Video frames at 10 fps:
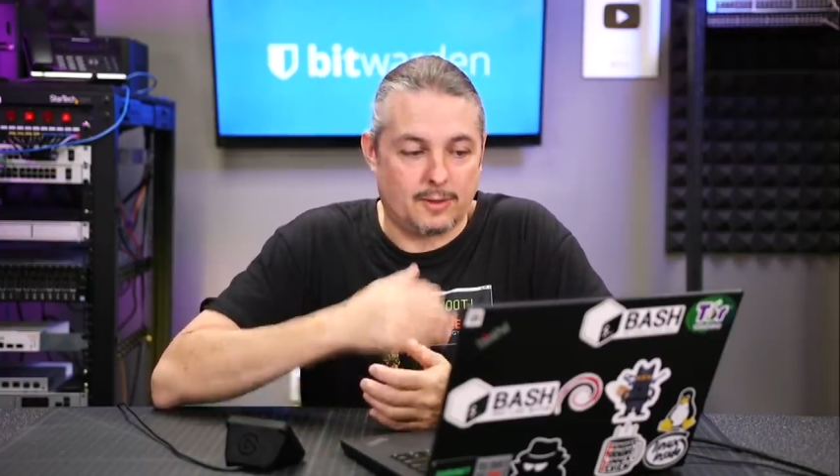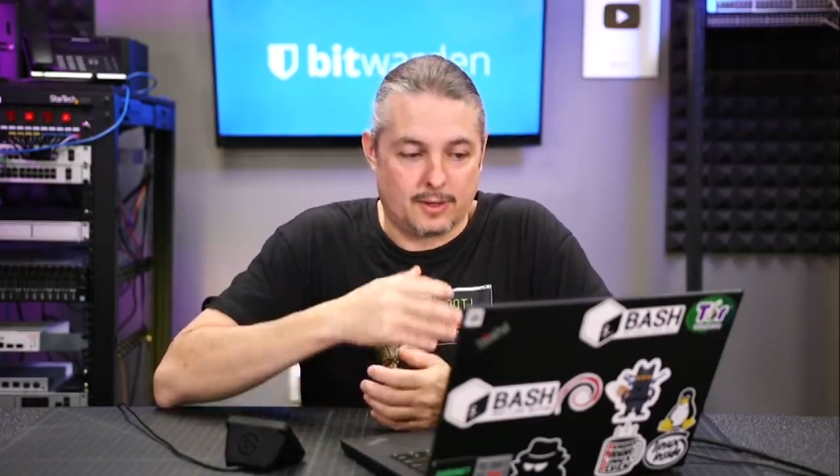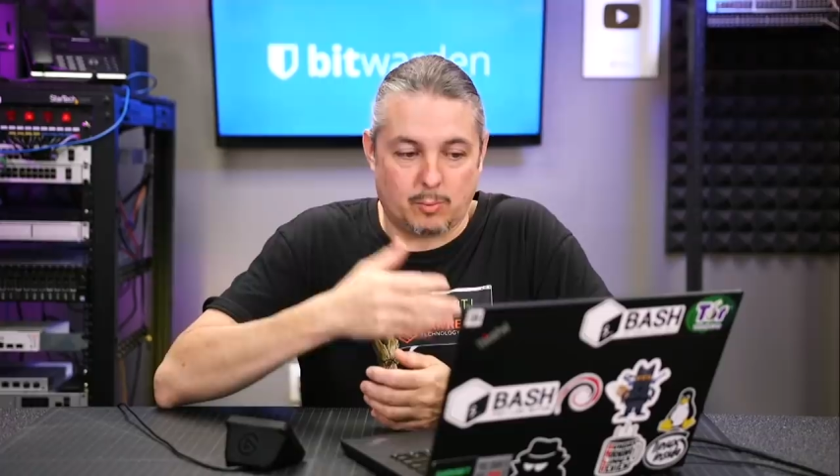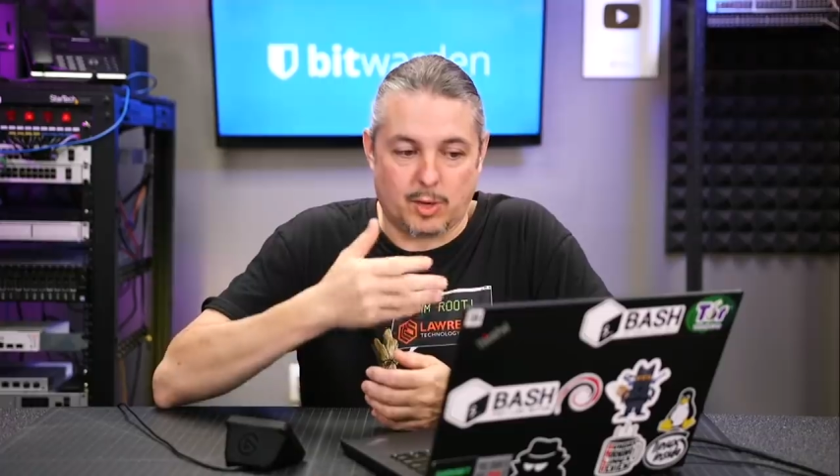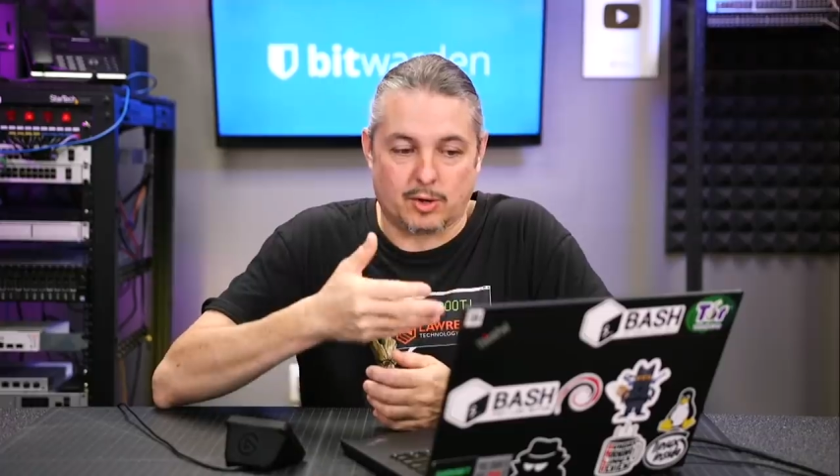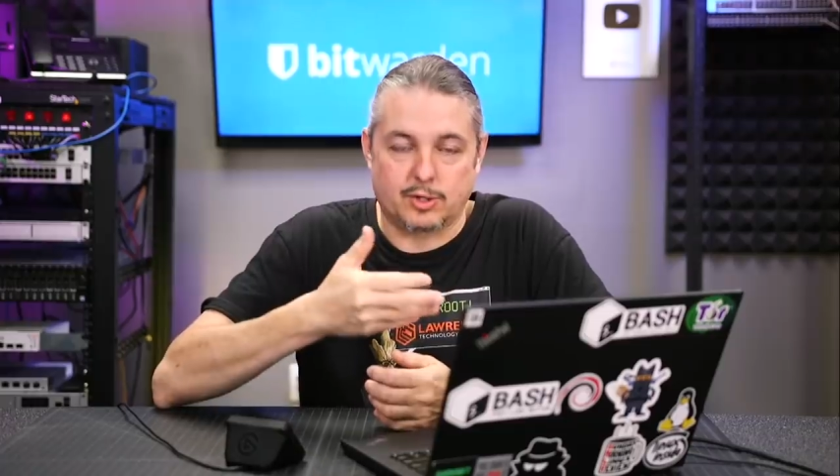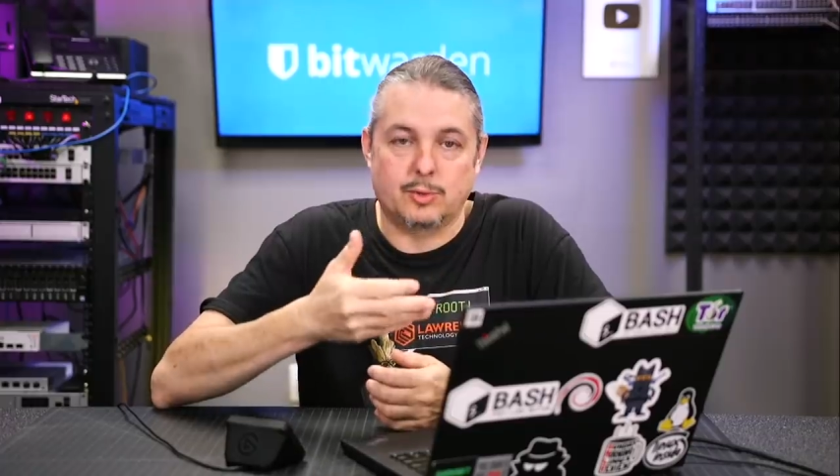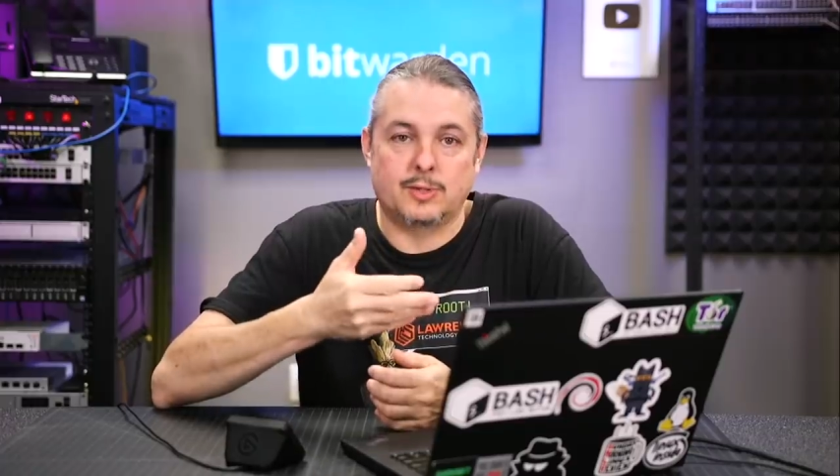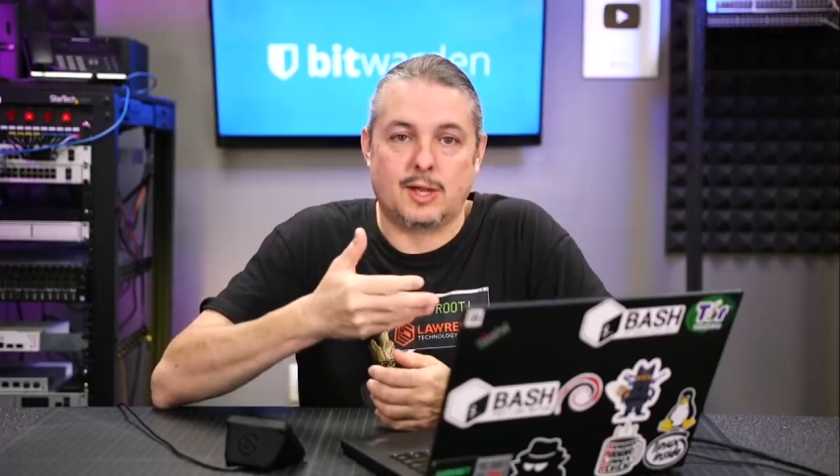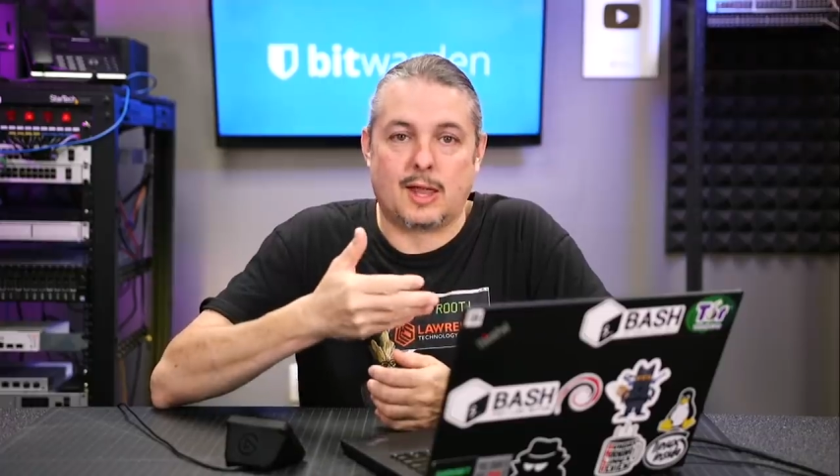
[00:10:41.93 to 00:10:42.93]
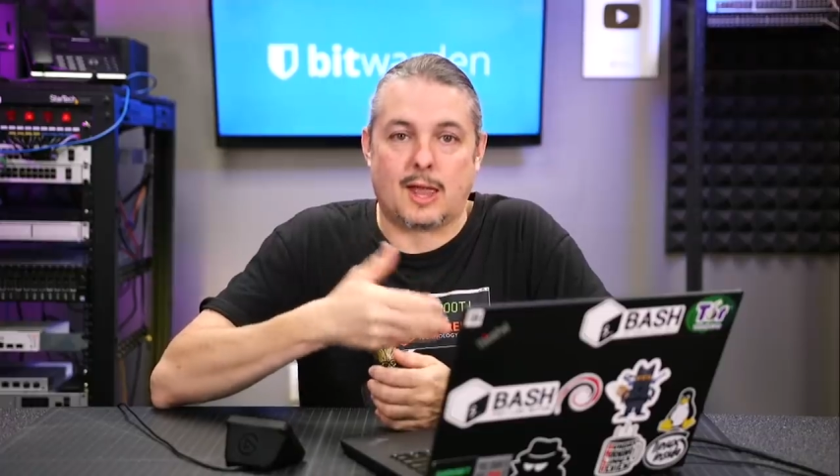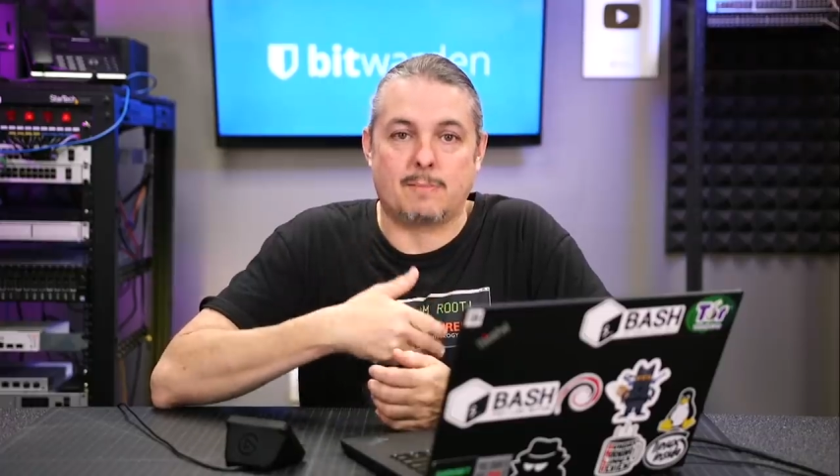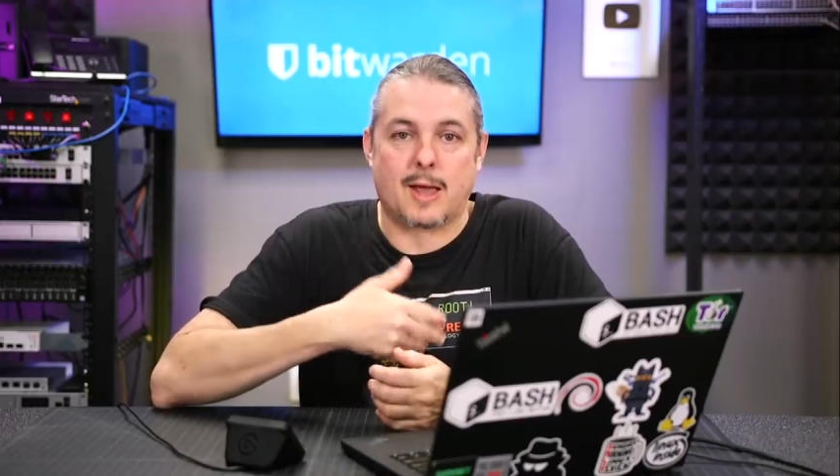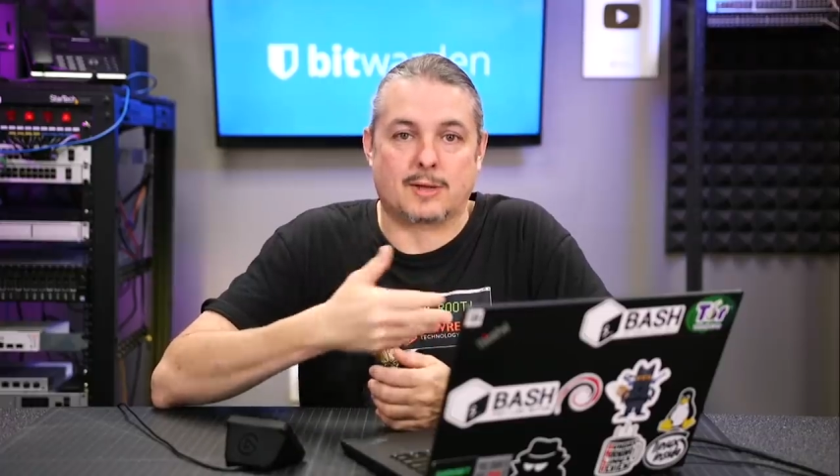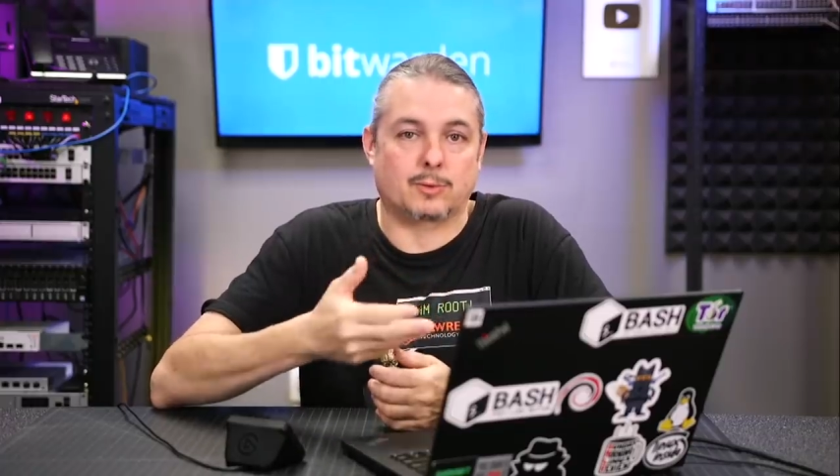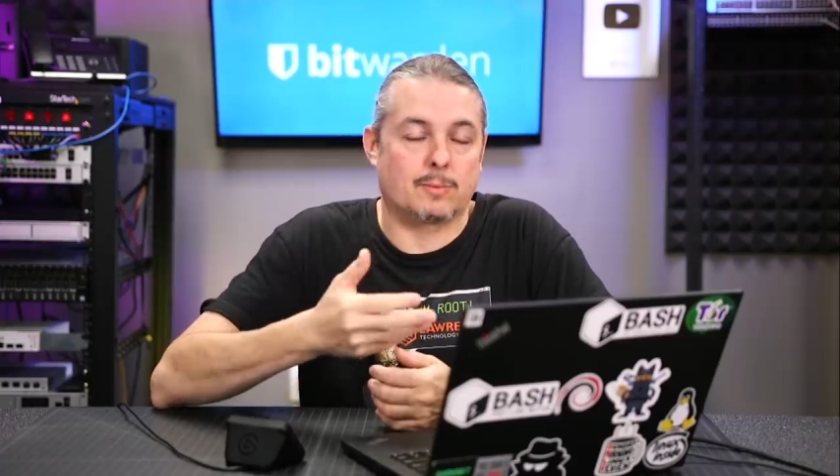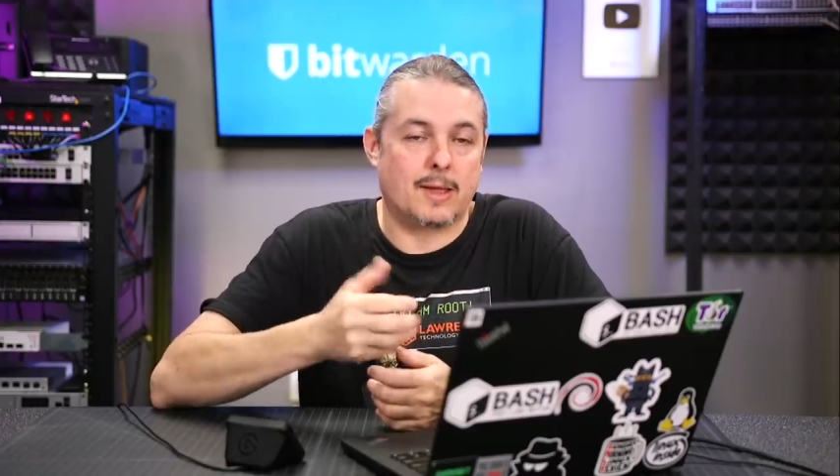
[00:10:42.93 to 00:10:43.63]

when you're choosing a password